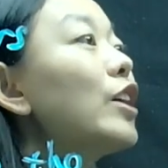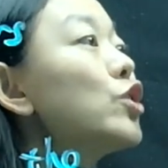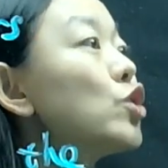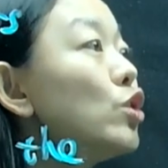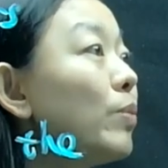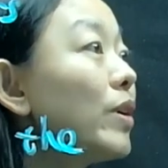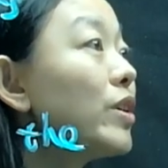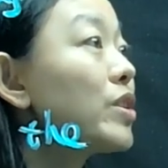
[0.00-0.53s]

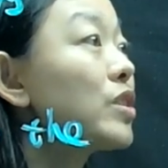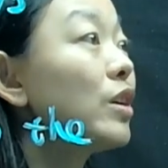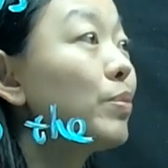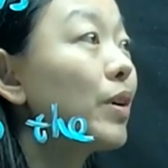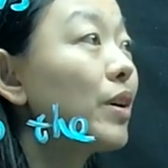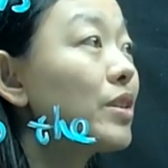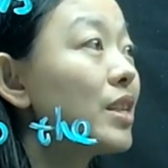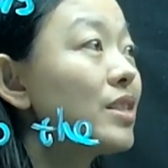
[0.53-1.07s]
Consumer
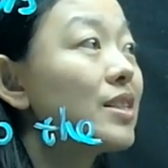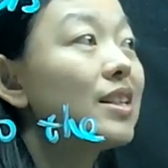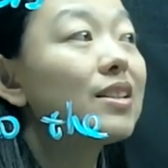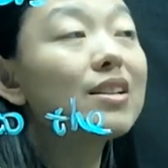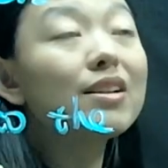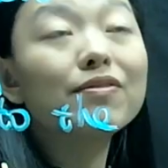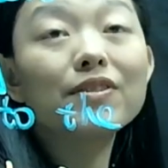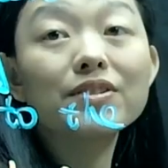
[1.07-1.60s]
surplus is the
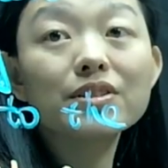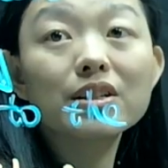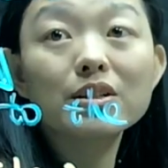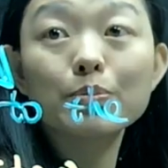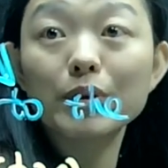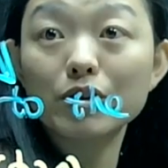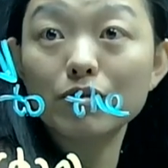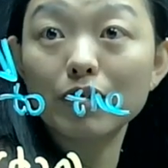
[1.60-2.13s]

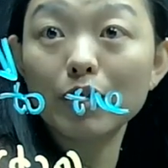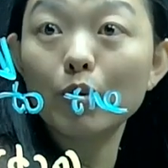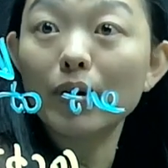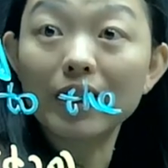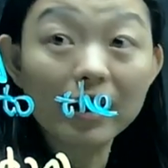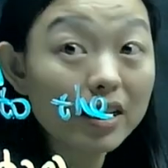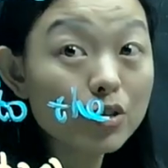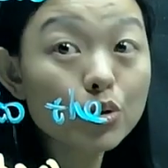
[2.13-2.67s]
differences between
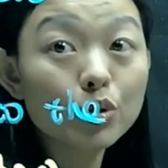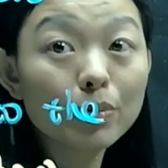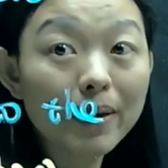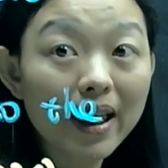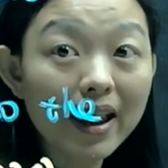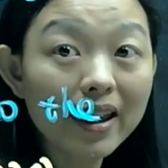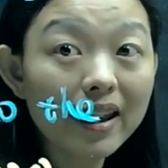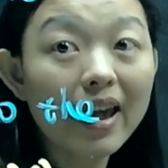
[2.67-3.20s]
willingness to
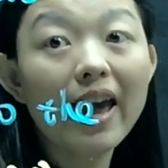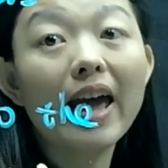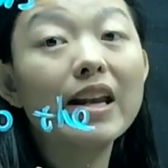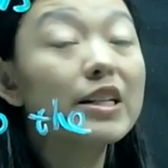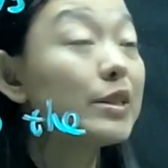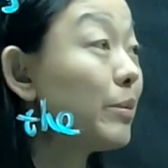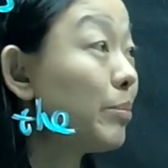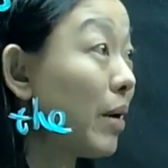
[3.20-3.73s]
pay
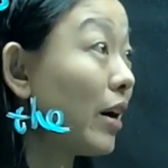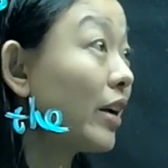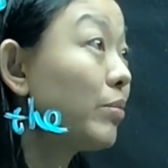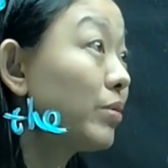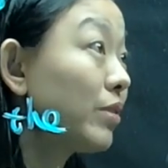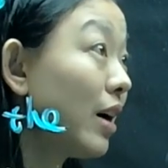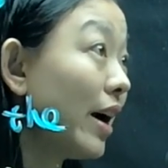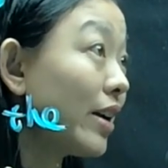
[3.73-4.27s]
and the
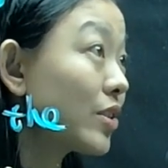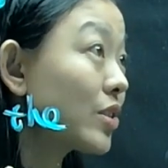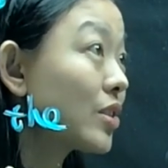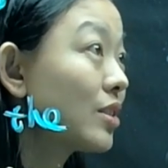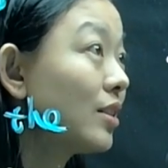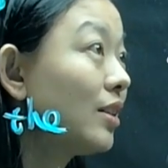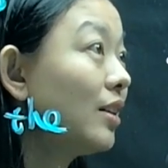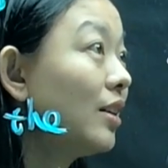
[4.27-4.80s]
market
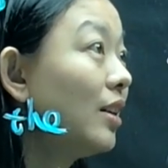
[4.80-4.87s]
price.